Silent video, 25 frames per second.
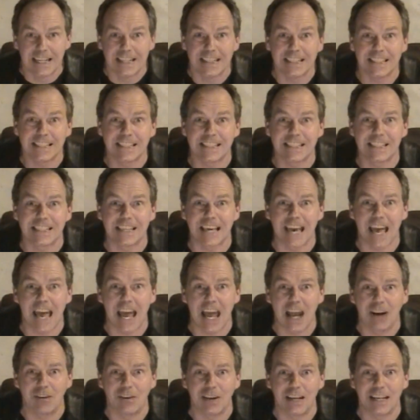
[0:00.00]

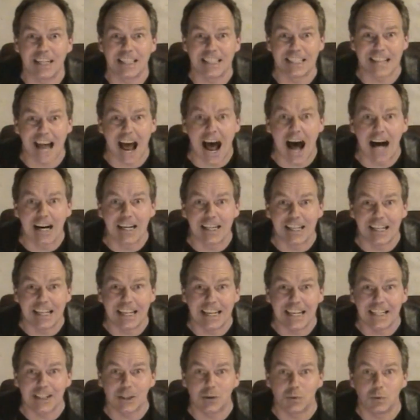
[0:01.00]
scariest,
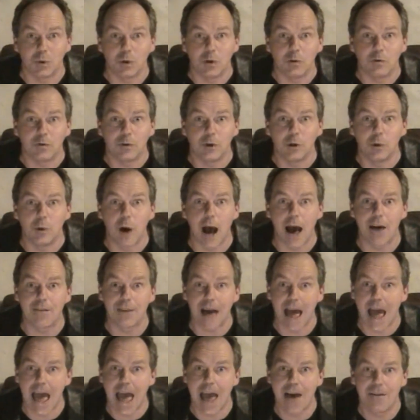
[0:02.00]
ugliest wolf you have
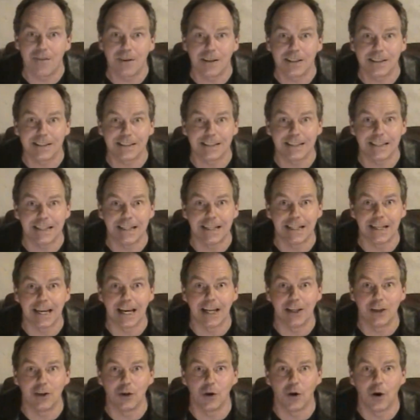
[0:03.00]
ever seen
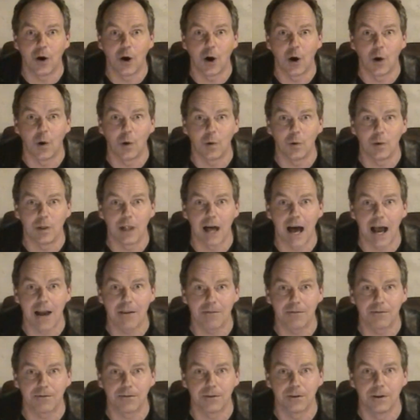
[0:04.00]
in your whole
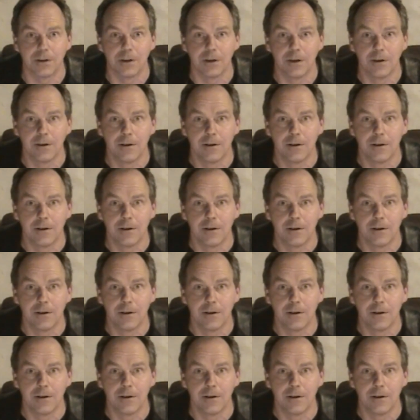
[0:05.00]
life.